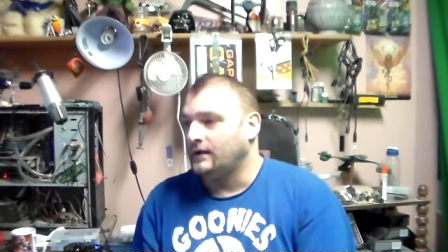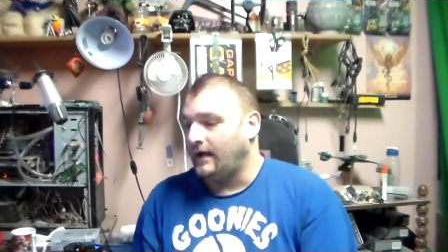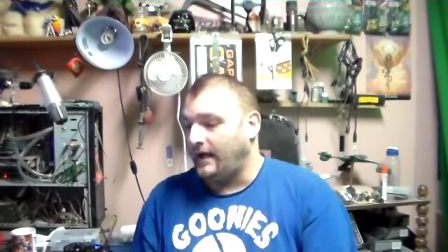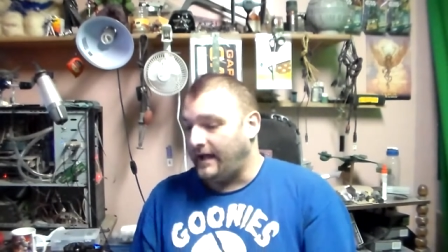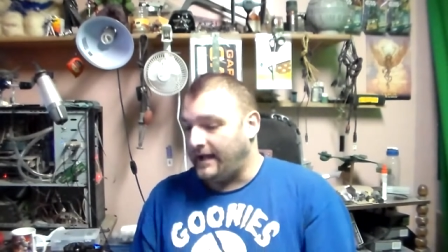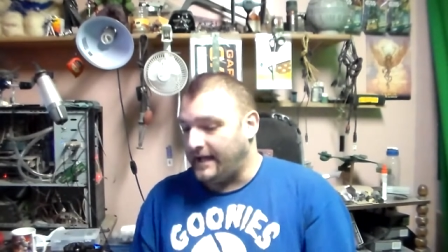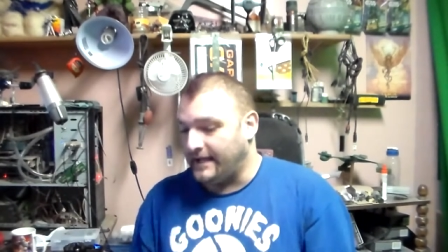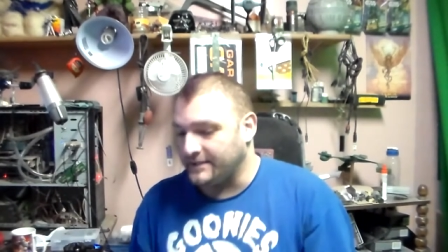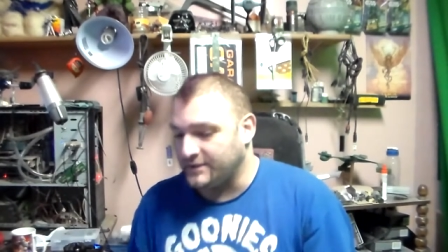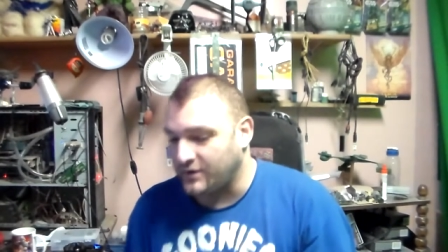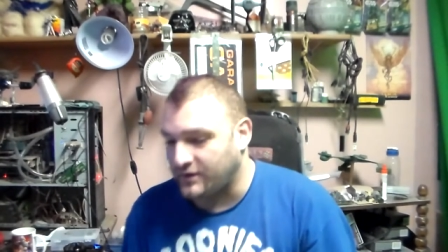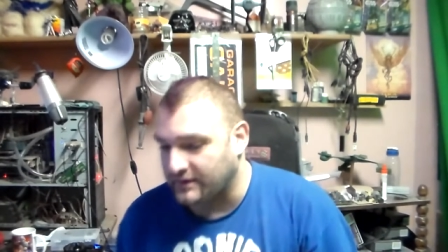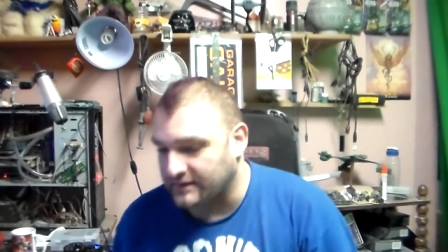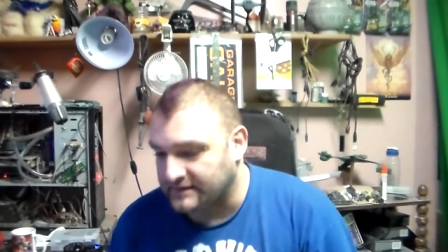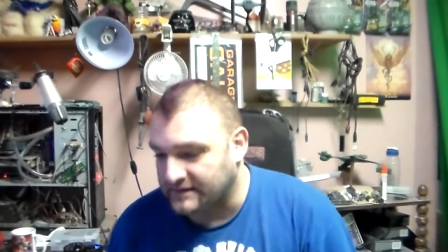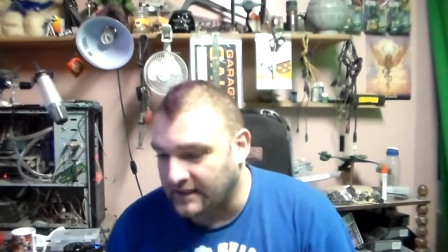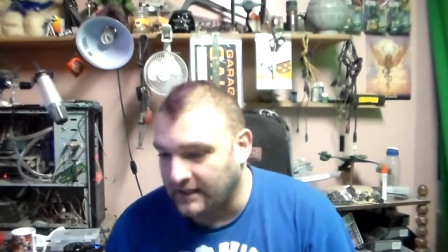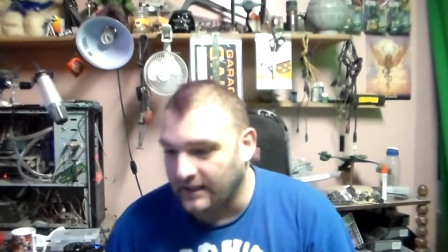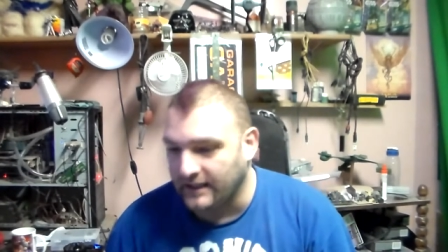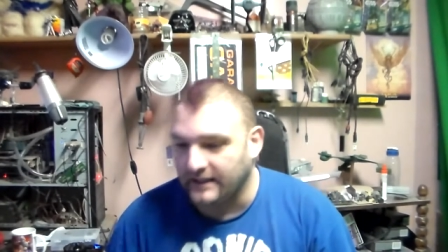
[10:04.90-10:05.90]
And you could
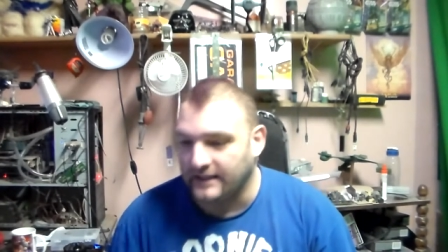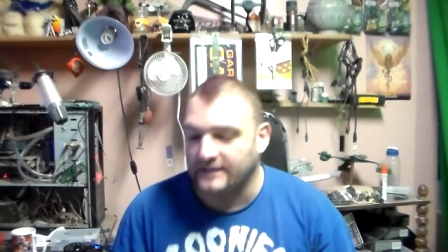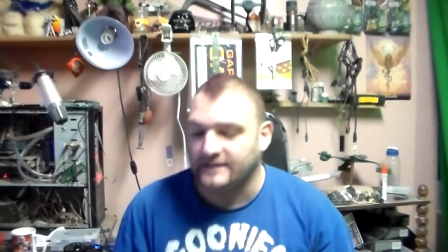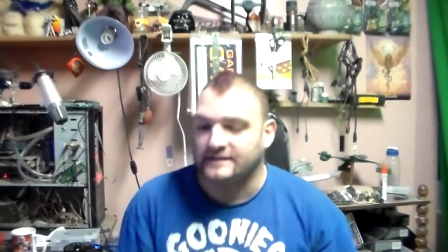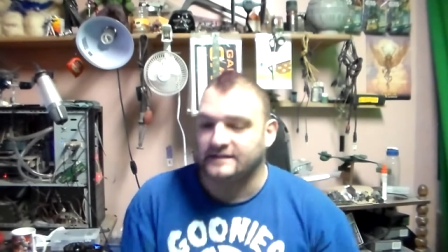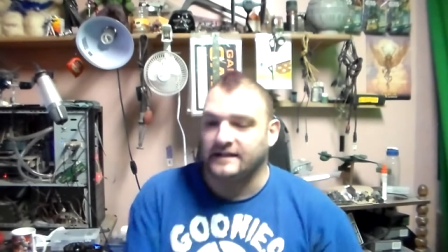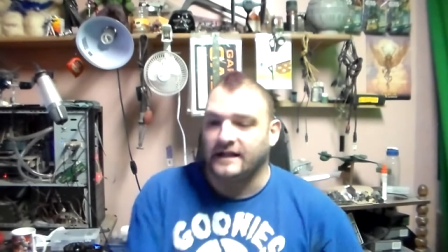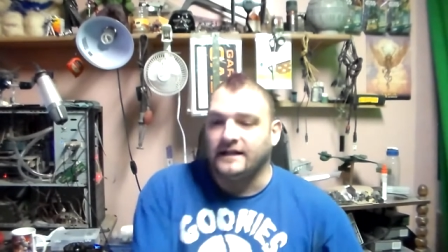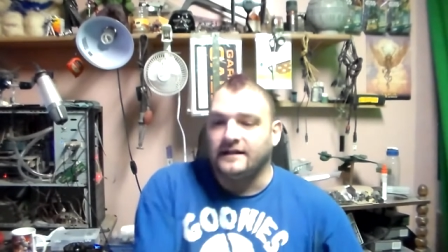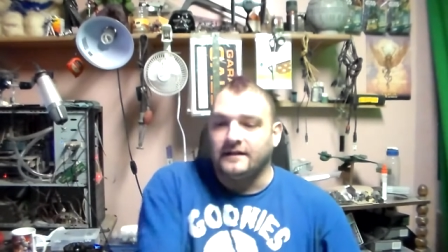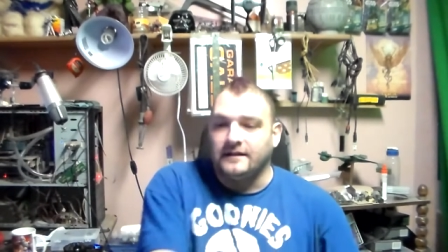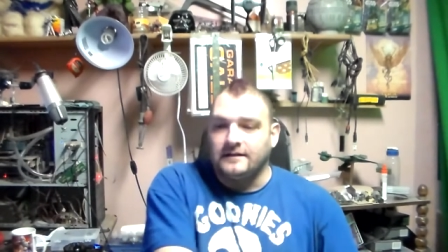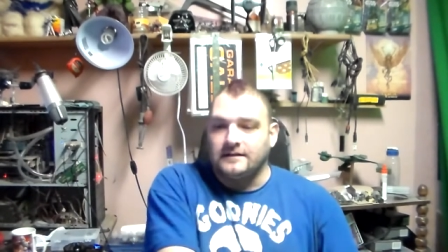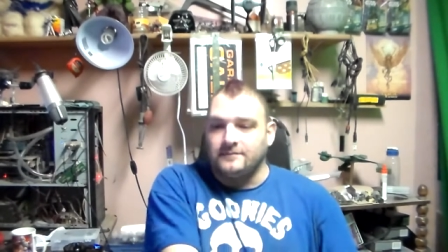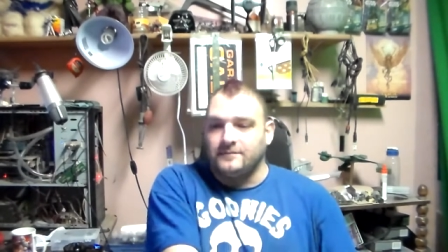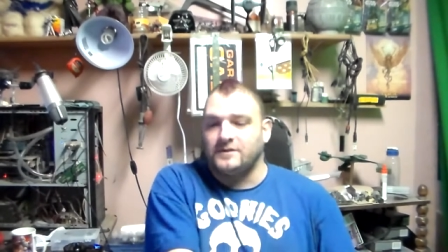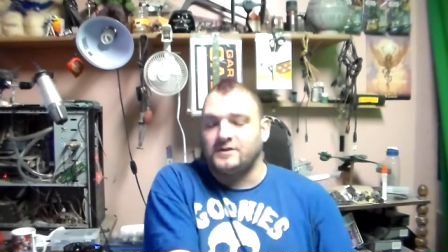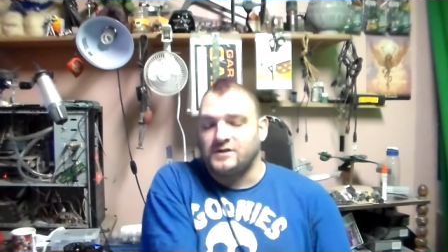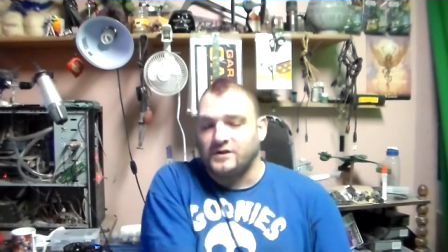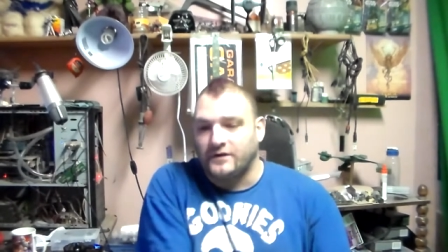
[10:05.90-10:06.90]
clearly see that the
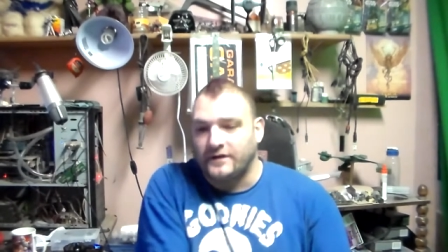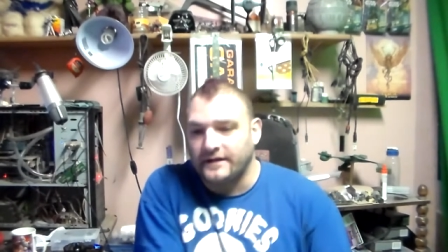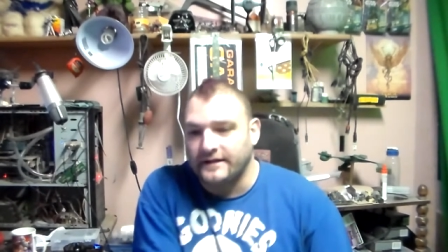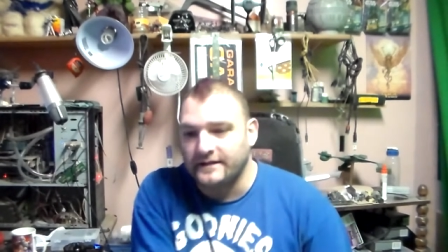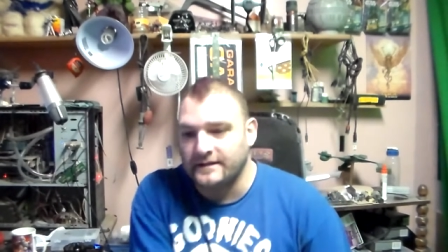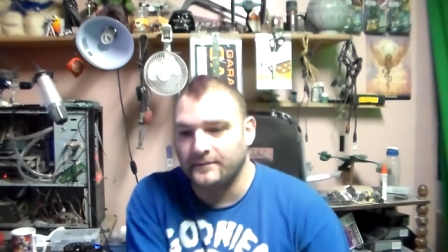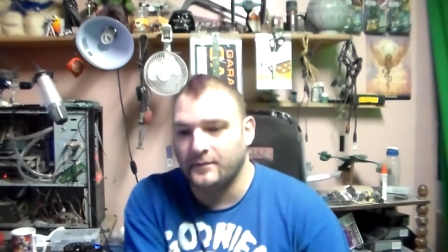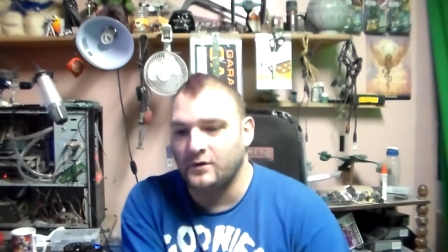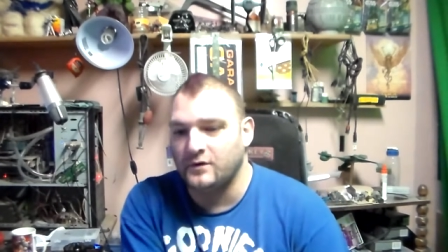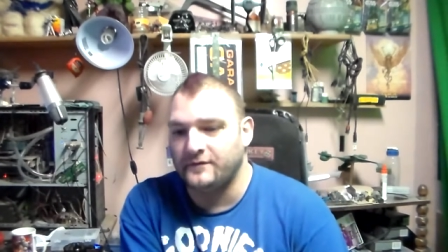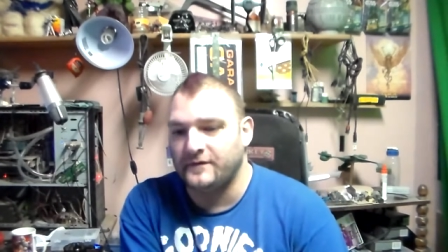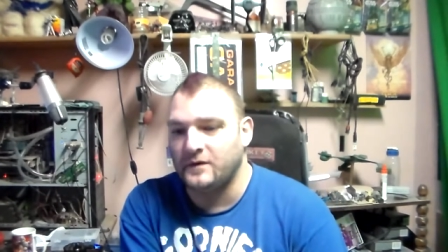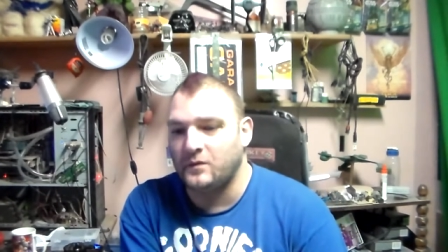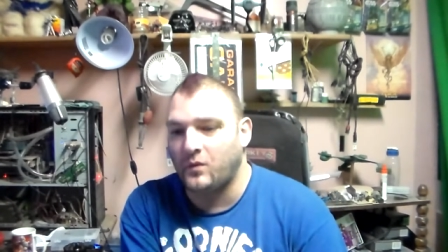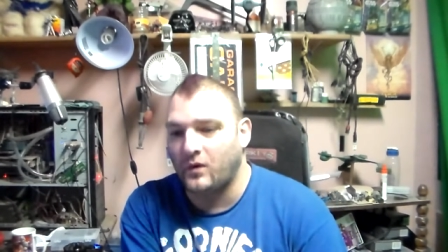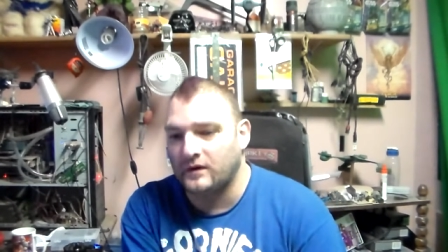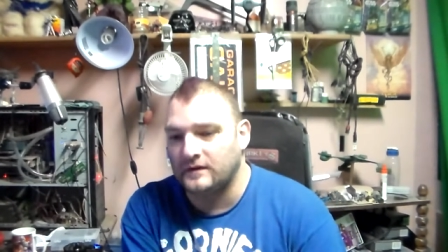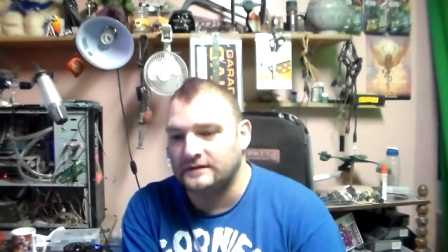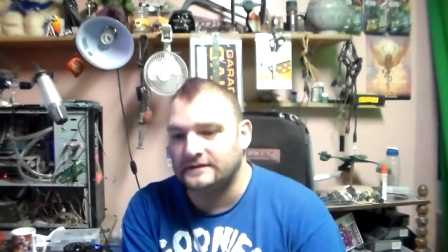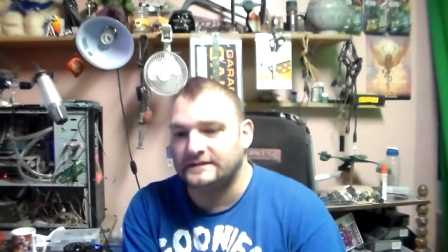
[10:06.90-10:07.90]
majority of the movie
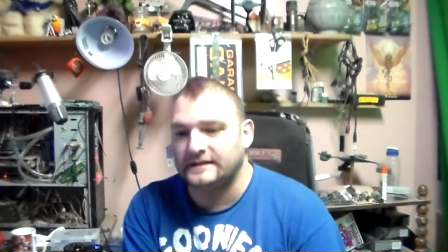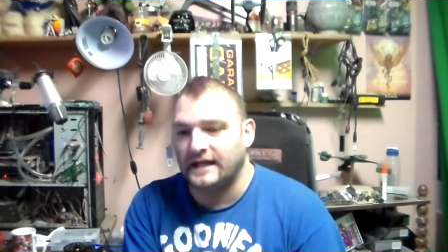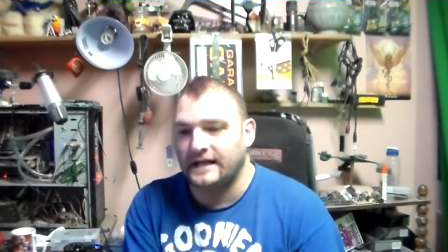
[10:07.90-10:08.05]
was